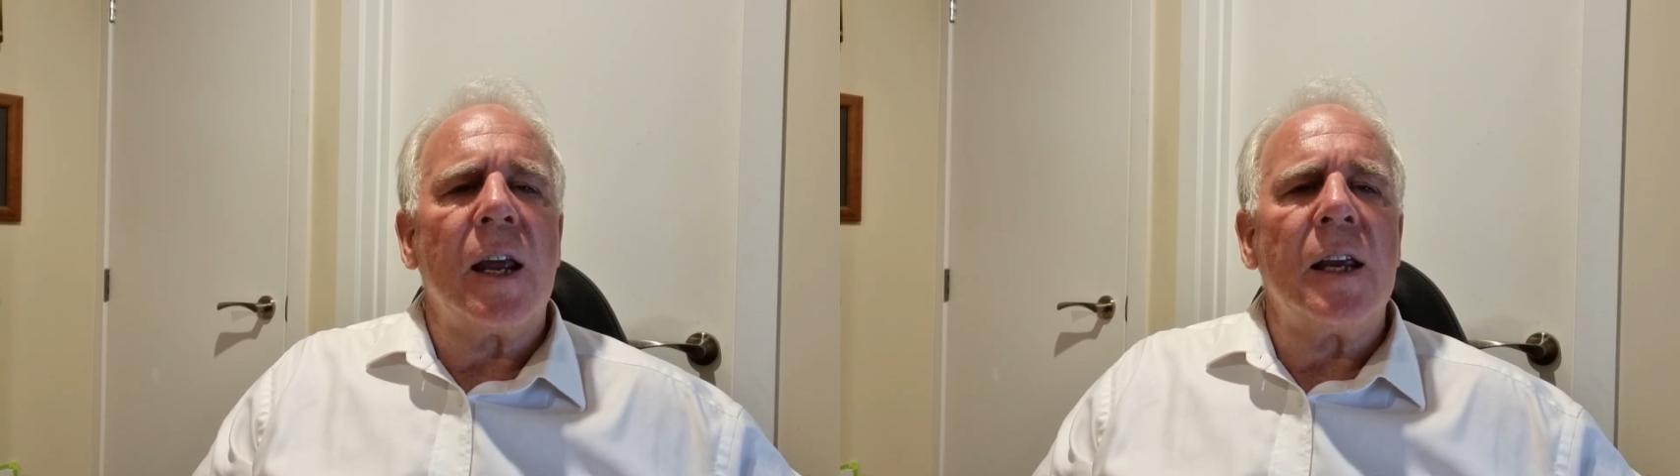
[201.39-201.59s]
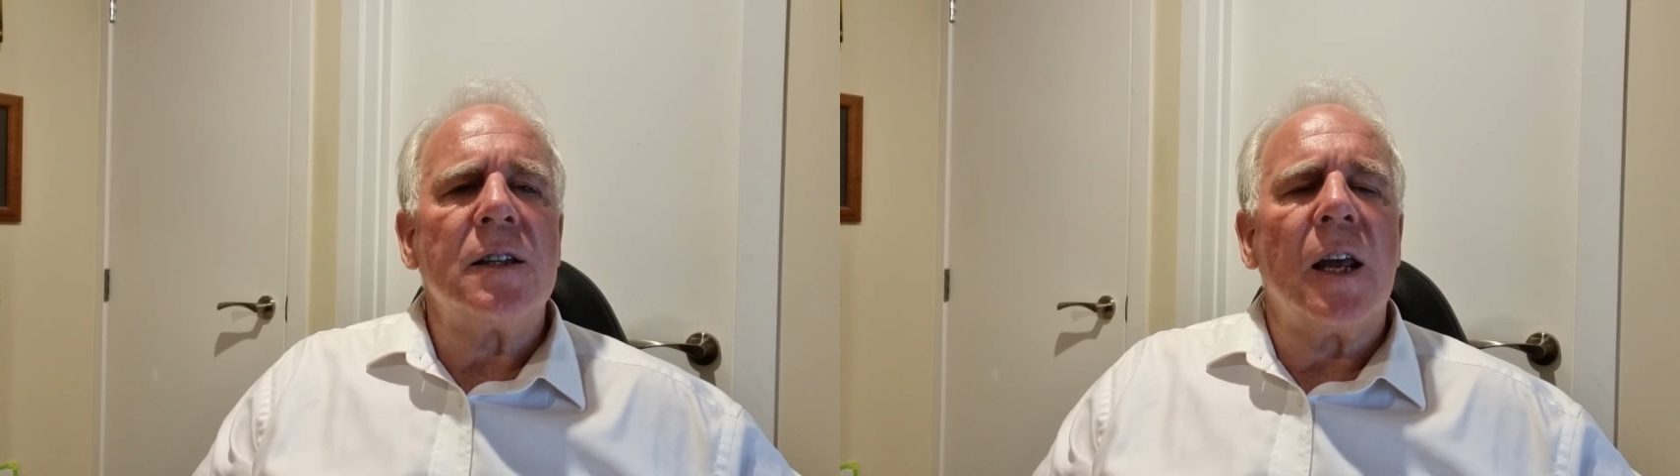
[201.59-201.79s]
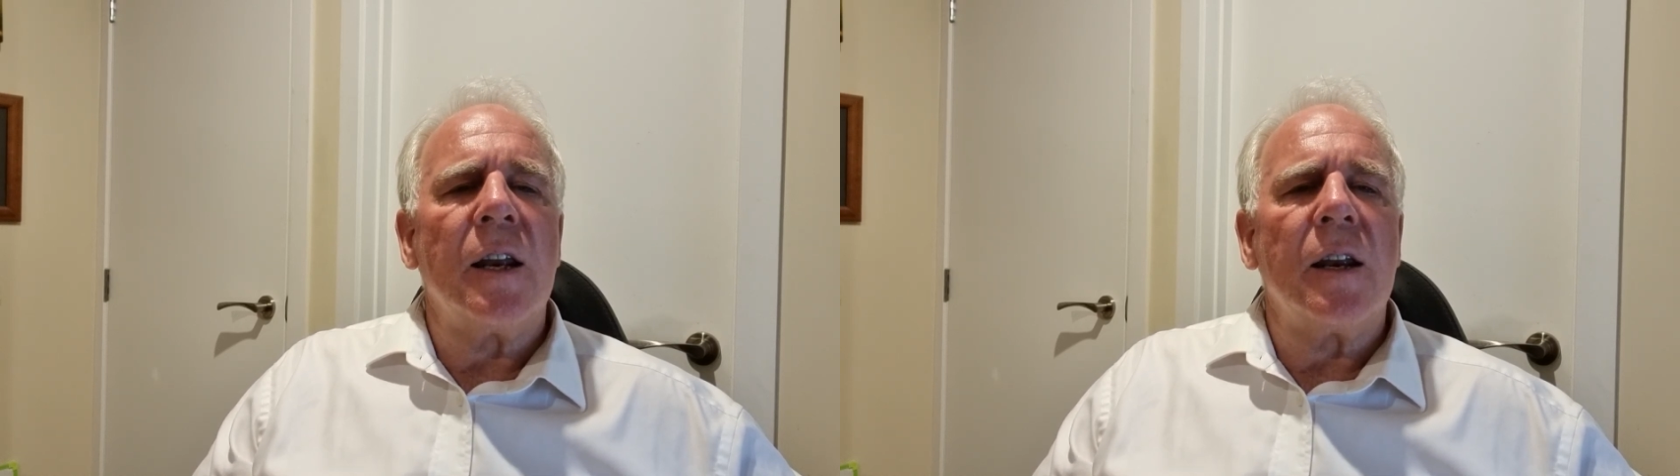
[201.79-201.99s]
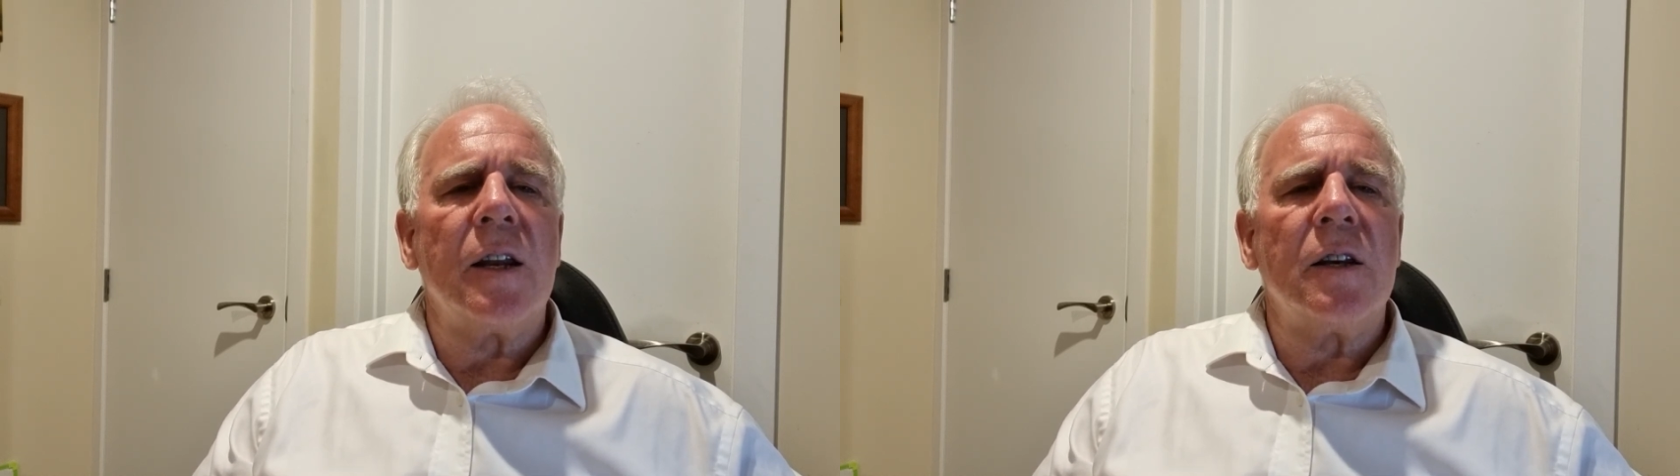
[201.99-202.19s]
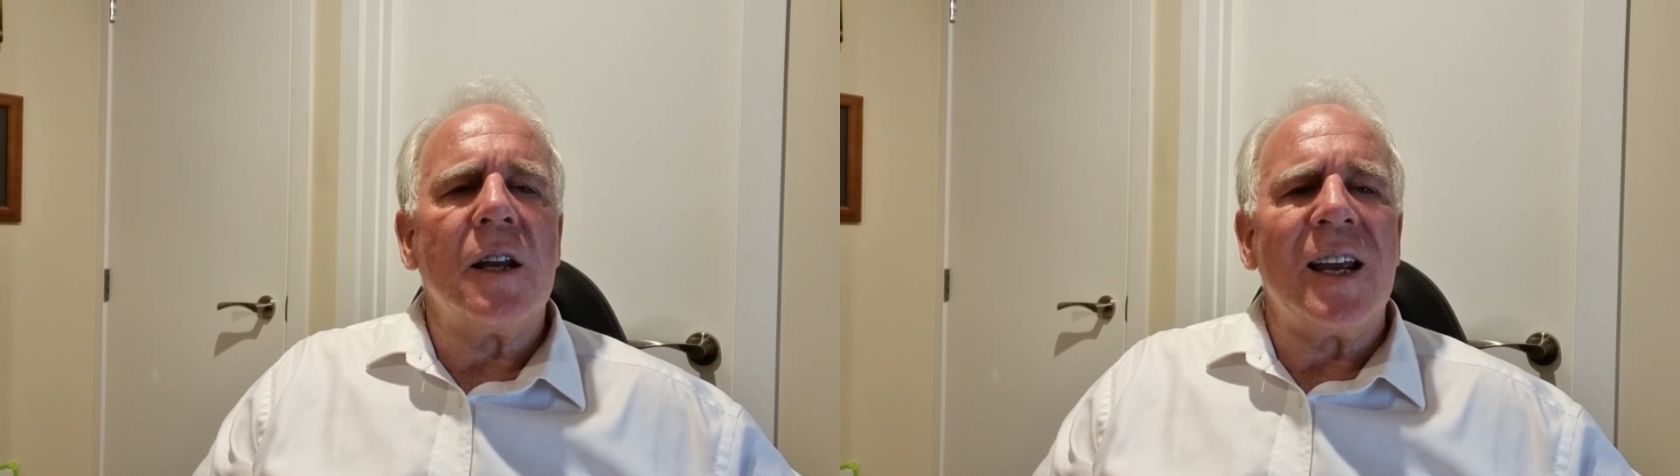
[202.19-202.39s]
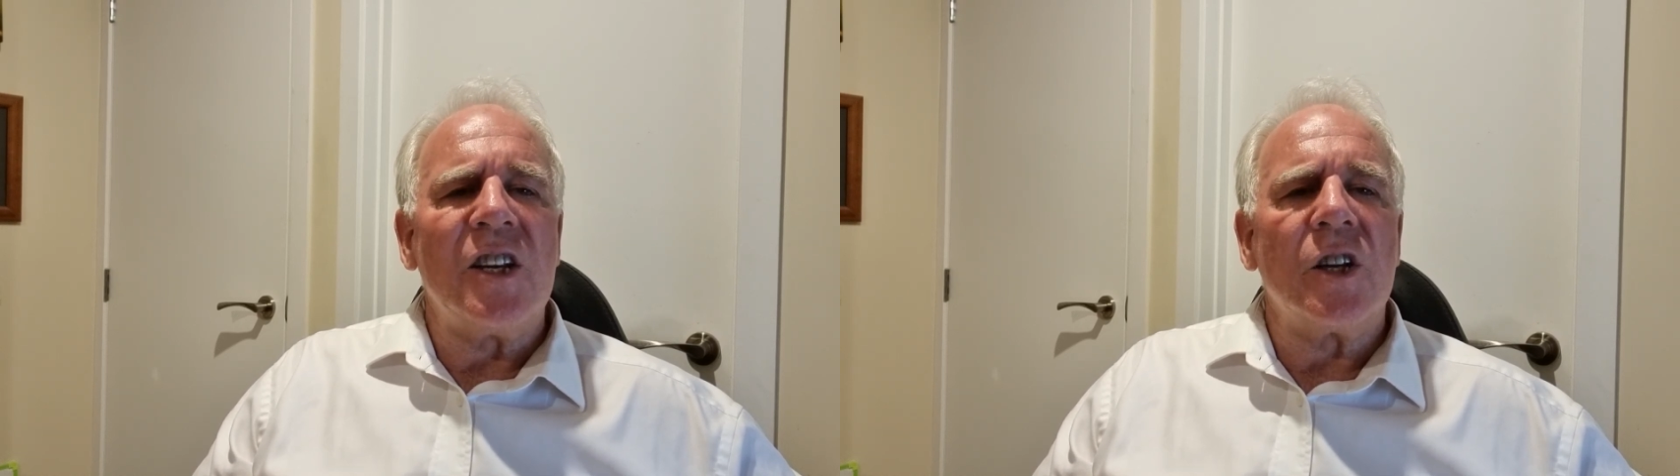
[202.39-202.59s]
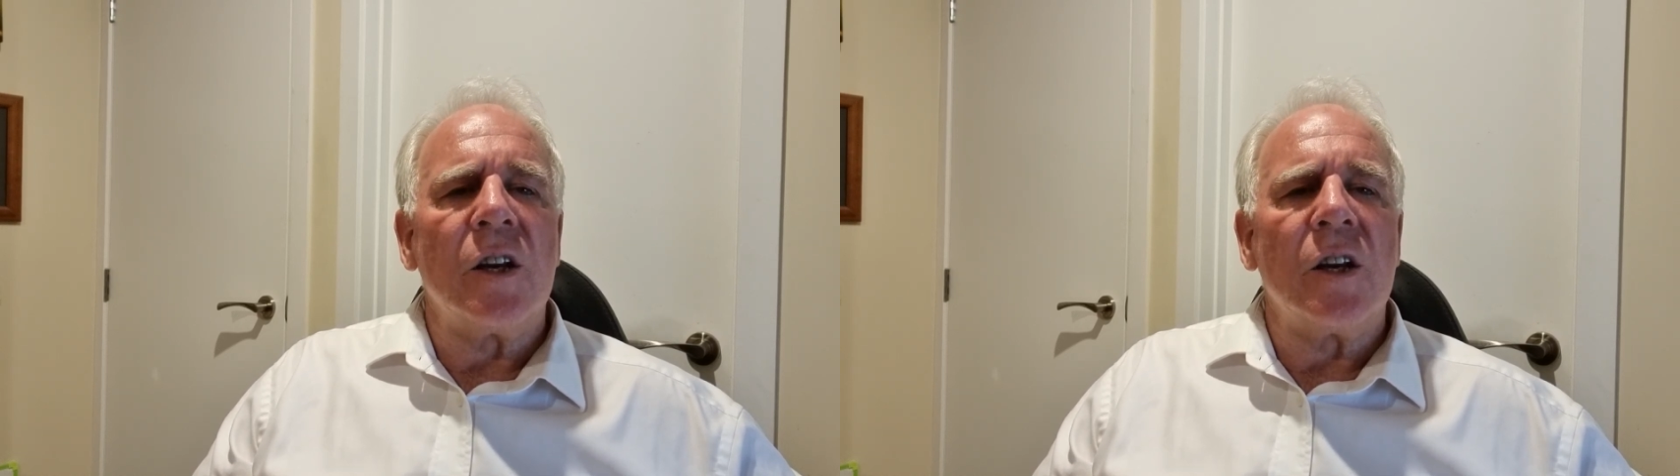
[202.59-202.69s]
each